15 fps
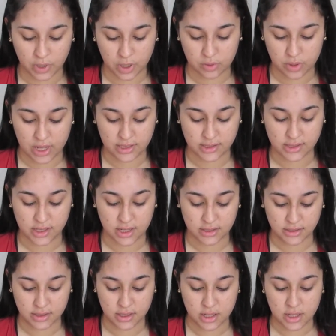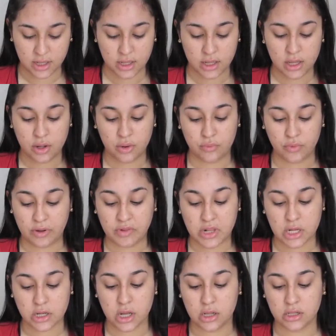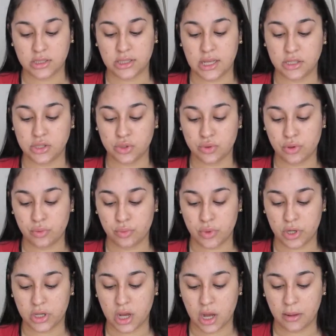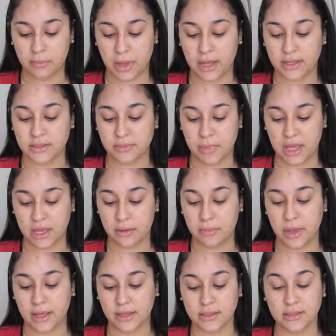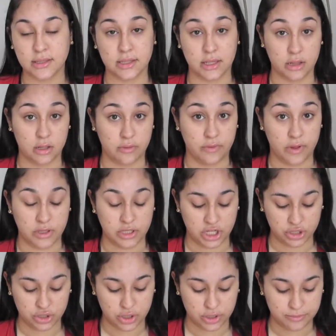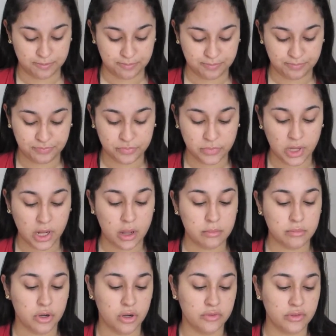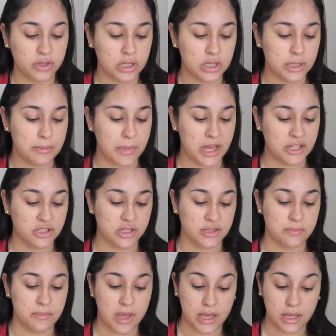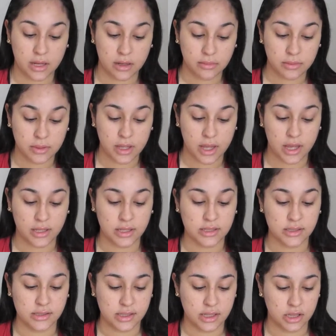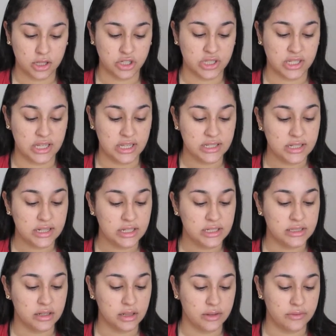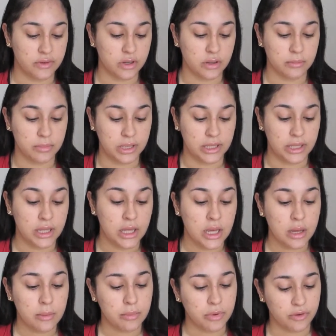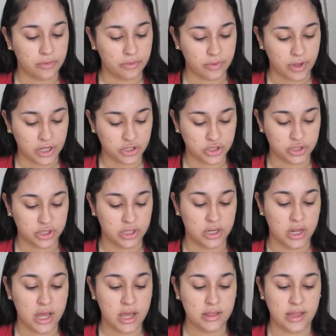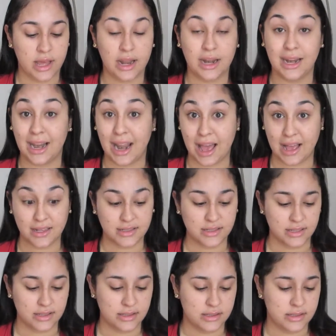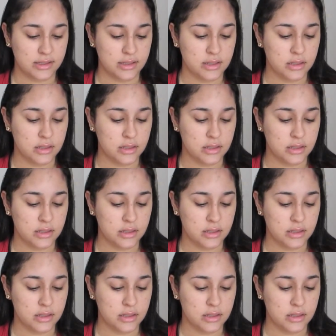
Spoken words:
Okay, it says Revlon Colorstay 2-in-1 Compact Makeup and Concealer Foundation. Perfectly matches makeup and concealer to easily deliver complete perfection that lasts.